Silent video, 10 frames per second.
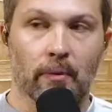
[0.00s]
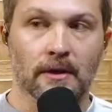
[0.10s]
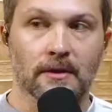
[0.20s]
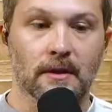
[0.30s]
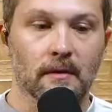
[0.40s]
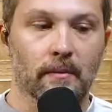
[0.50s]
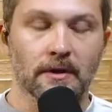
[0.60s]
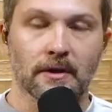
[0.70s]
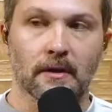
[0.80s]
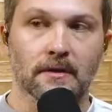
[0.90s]
punching
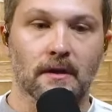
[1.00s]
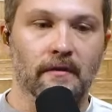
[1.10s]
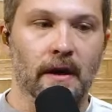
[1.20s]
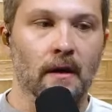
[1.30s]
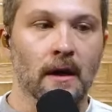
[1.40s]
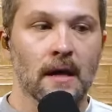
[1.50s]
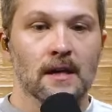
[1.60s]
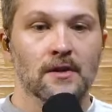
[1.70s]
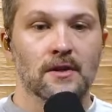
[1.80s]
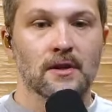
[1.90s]
punching yourself out
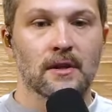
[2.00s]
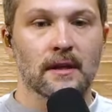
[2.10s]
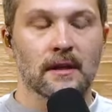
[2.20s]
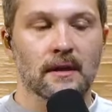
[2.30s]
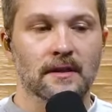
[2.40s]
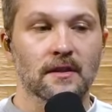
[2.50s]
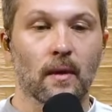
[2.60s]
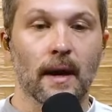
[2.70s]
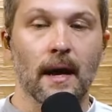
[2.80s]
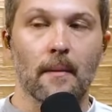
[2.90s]
this is
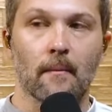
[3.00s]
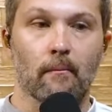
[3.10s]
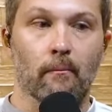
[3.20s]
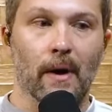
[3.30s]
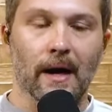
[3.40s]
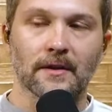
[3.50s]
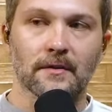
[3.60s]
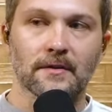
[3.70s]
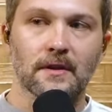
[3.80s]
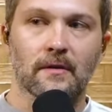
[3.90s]
why
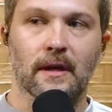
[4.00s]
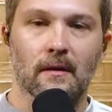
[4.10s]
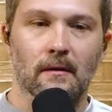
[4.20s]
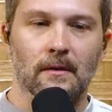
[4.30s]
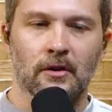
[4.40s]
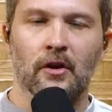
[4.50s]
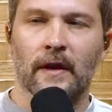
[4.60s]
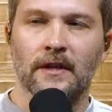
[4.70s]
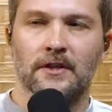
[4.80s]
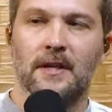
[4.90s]
boxers you think you know
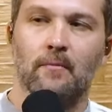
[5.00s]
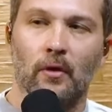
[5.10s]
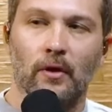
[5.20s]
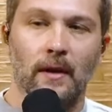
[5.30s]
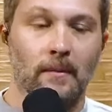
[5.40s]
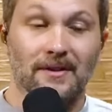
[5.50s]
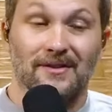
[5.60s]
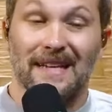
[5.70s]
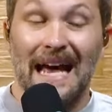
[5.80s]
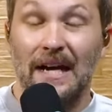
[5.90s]
they just need bulky muscles
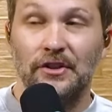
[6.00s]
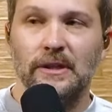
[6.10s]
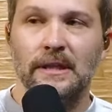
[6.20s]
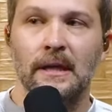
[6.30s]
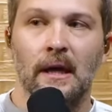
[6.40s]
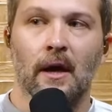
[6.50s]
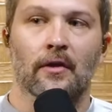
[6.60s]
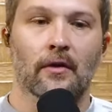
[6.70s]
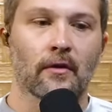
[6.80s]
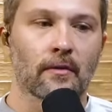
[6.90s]
yes. actually
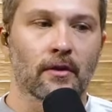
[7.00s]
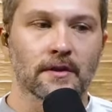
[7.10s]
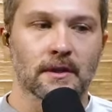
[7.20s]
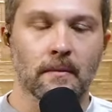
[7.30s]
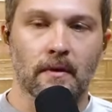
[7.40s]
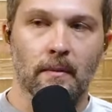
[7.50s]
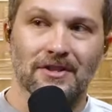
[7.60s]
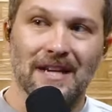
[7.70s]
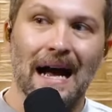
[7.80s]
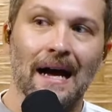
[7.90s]
they're they're some of the
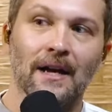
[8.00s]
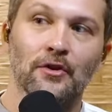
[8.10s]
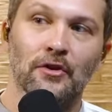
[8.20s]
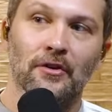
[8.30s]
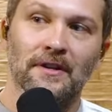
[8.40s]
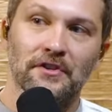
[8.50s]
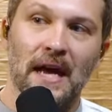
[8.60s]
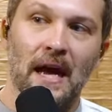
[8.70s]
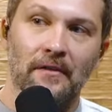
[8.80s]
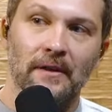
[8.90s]
most high endurance
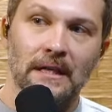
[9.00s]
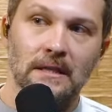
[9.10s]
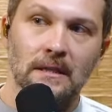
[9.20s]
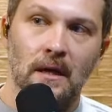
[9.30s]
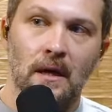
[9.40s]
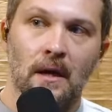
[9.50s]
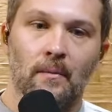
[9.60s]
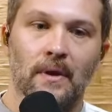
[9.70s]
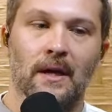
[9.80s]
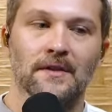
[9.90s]
athletes
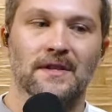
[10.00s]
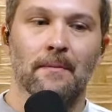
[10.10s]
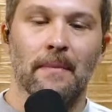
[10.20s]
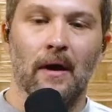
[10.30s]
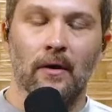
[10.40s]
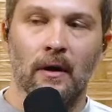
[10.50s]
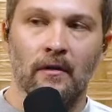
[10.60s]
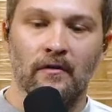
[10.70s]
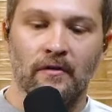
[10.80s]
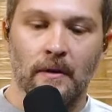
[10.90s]
because the amount
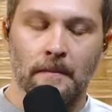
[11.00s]
of